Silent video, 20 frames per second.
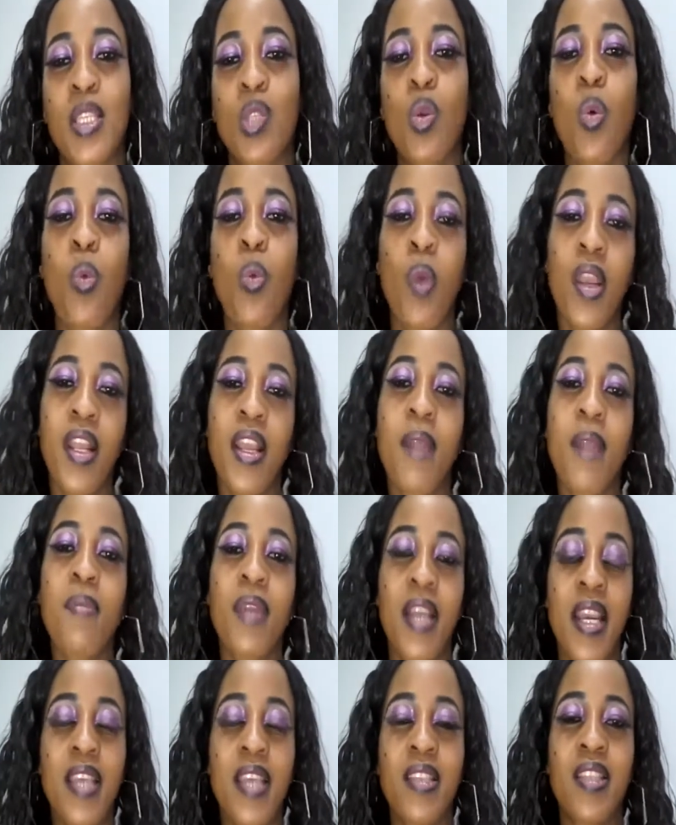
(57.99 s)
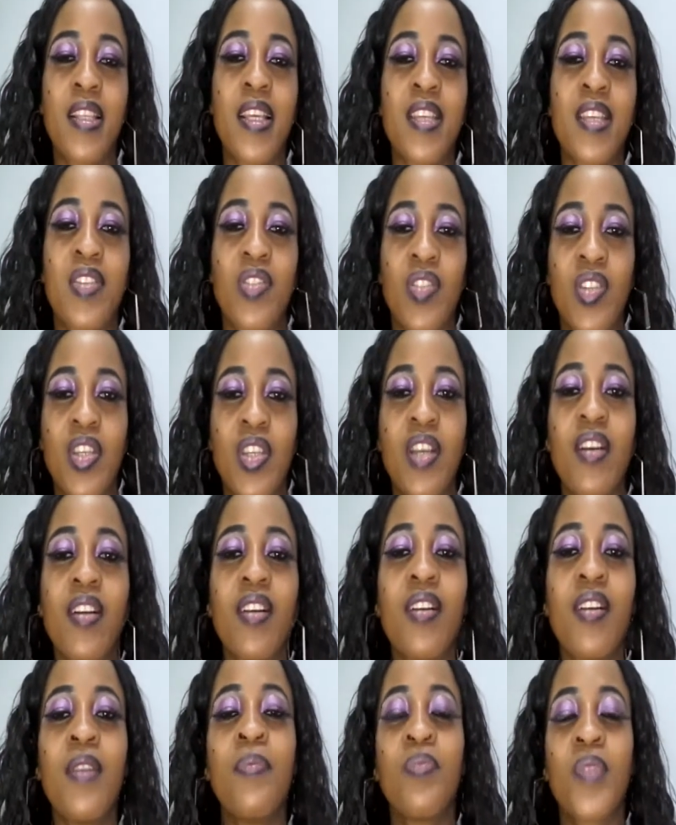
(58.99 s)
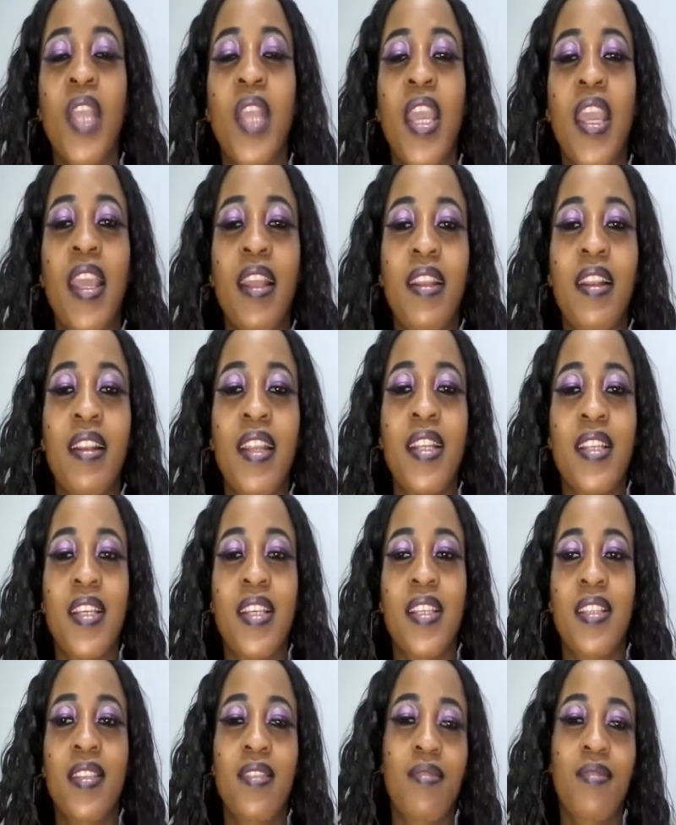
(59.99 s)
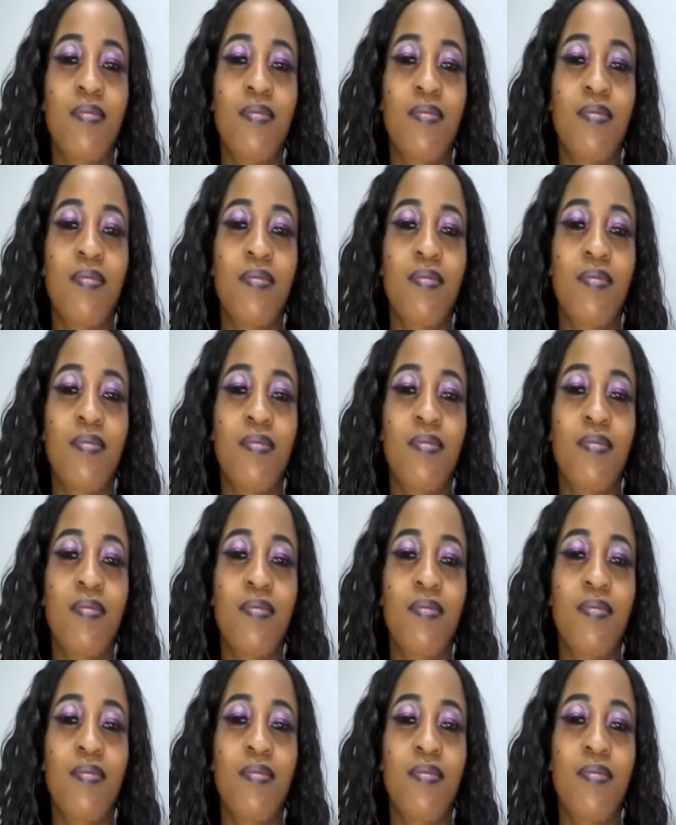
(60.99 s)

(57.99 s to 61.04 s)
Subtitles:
So welcome guys, let us chill and let us,